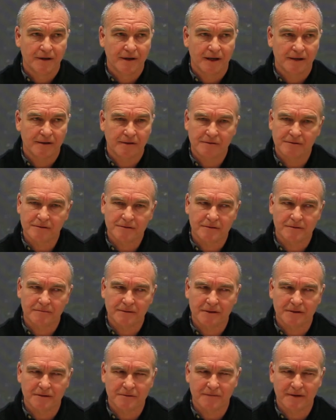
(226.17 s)
And then also,
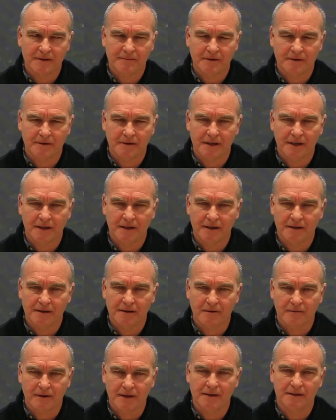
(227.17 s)
because people are
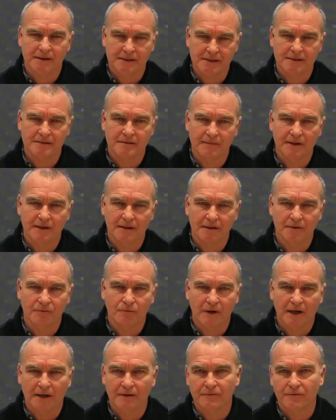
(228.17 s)
really quite legitimately
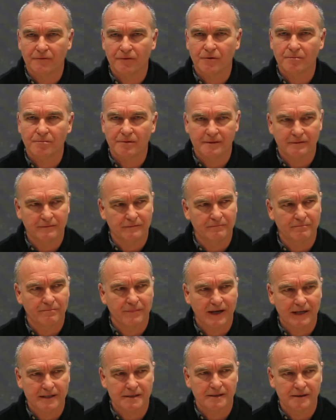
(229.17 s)
wound up and
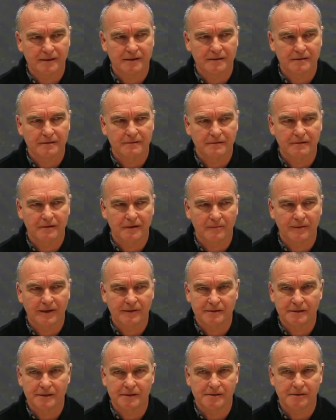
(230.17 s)
passionate
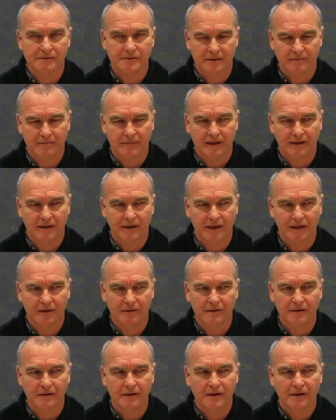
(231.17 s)
about issues in mental
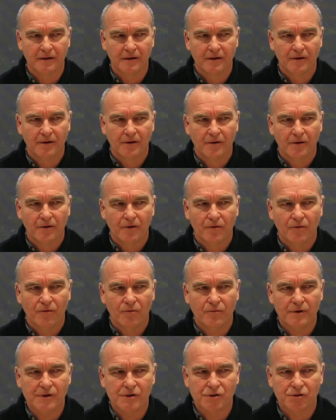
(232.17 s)
health,
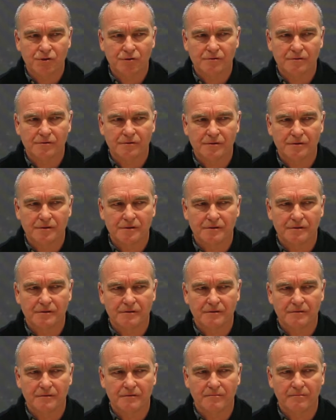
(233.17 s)
we shouldn't
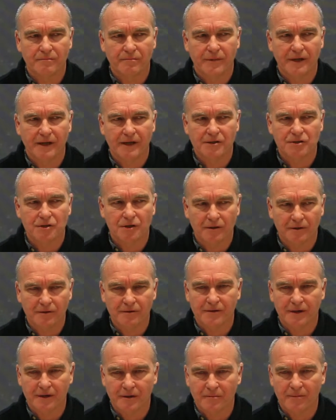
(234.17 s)
be
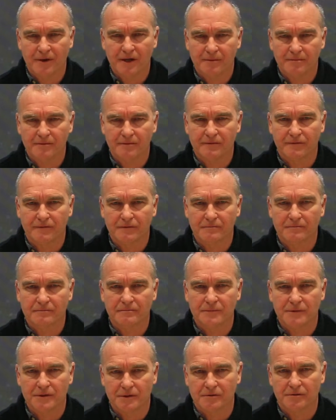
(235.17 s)
excluding people
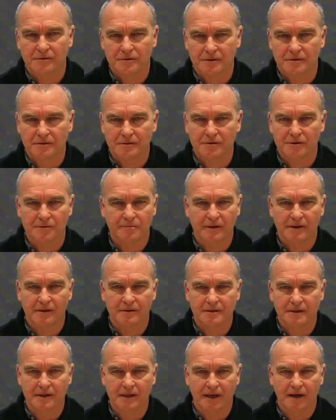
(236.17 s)
from discussions just
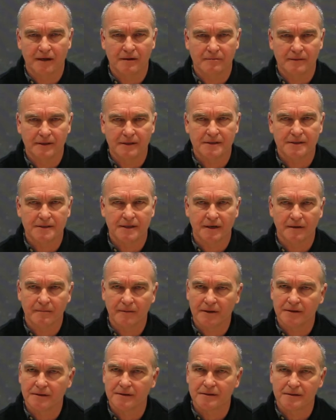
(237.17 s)
because they get a bit
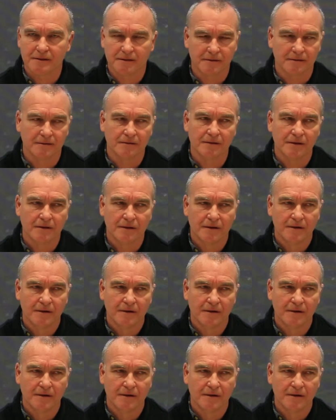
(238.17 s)
turbulent and